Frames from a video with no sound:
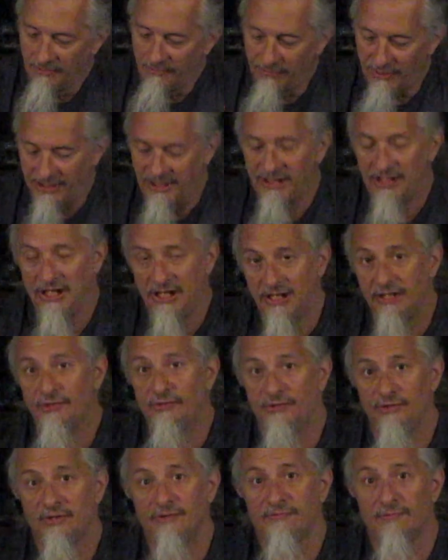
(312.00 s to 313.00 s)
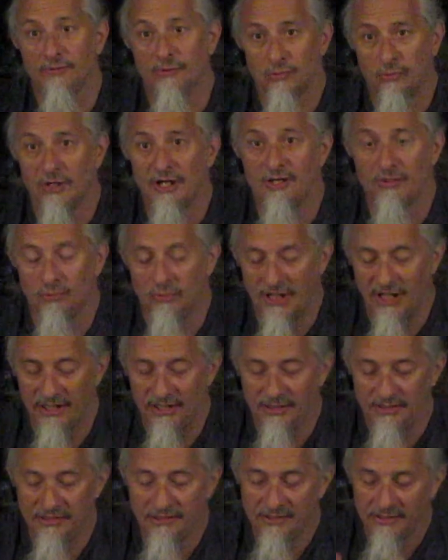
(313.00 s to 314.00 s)
but it can sit for quite a
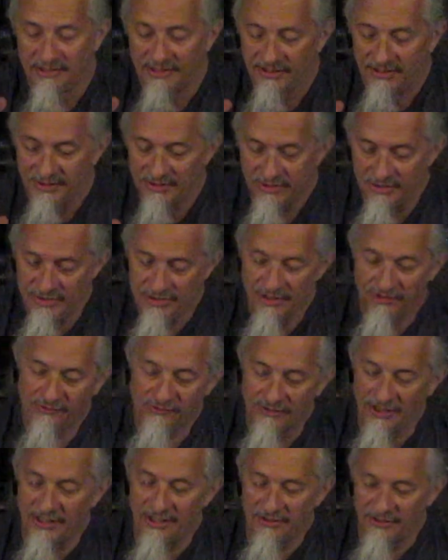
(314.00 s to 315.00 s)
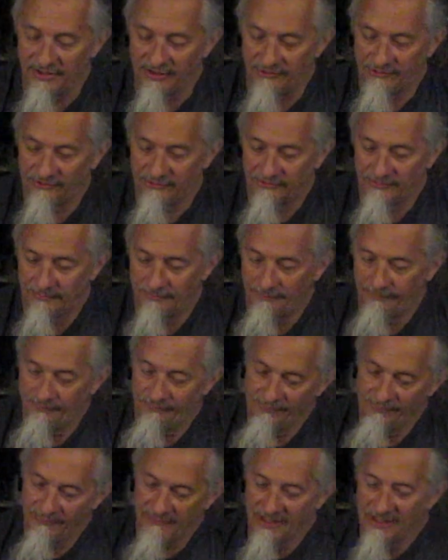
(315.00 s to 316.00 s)
while, just like this.
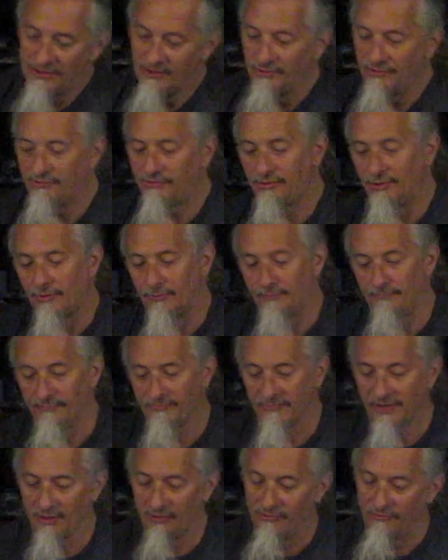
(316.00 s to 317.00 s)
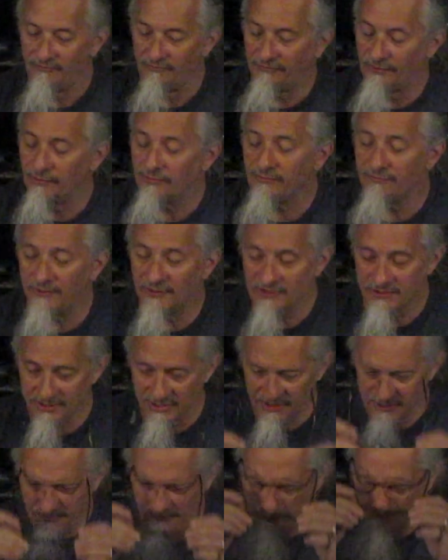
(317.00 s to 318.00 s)
So, first
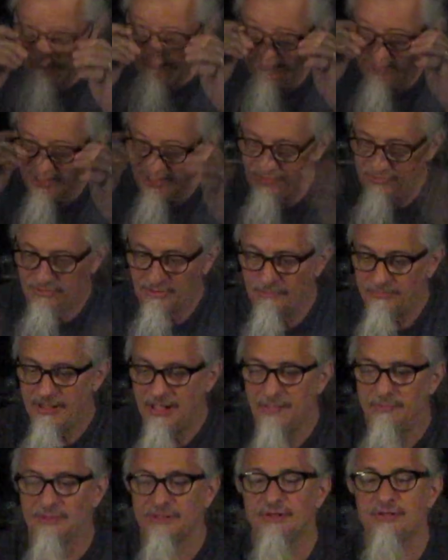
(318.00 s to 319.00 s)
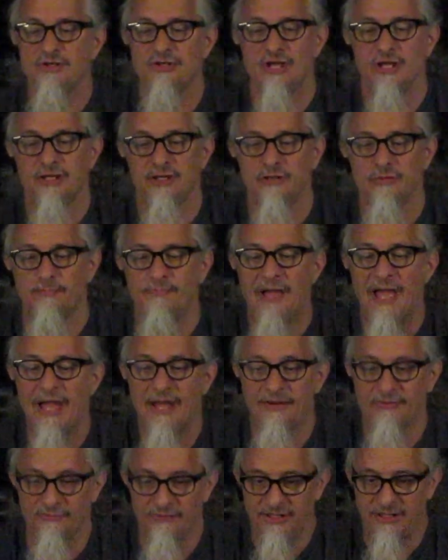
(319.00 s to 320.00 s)
function is going to be able to check your
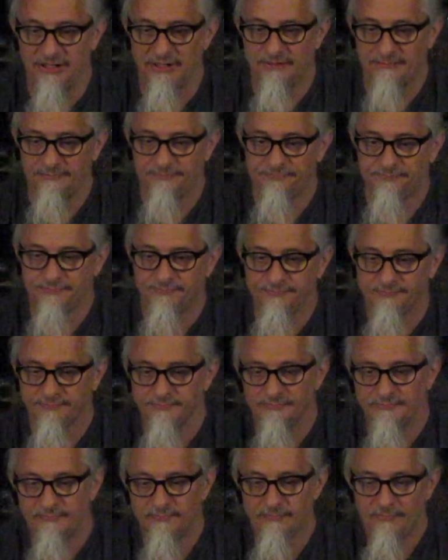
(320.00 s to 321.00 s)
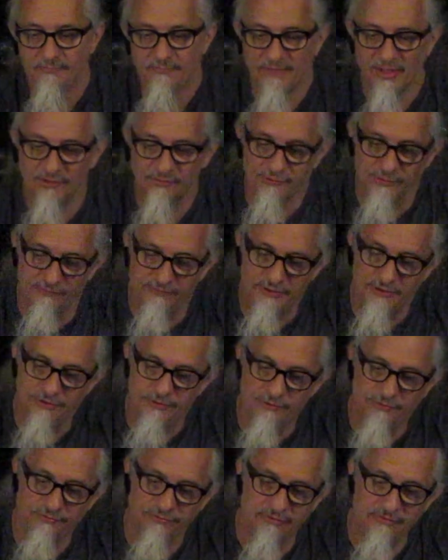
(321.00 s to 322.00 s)
battery. So if you
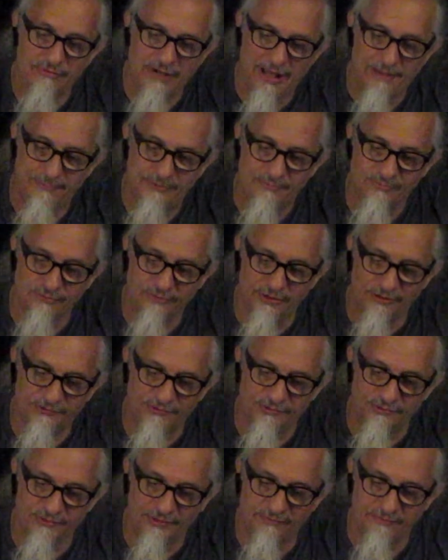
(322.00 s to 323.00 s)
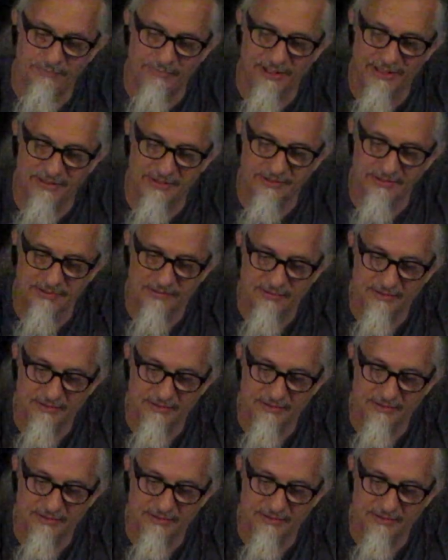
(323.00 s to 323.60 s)
do 3 rapid presses of the button,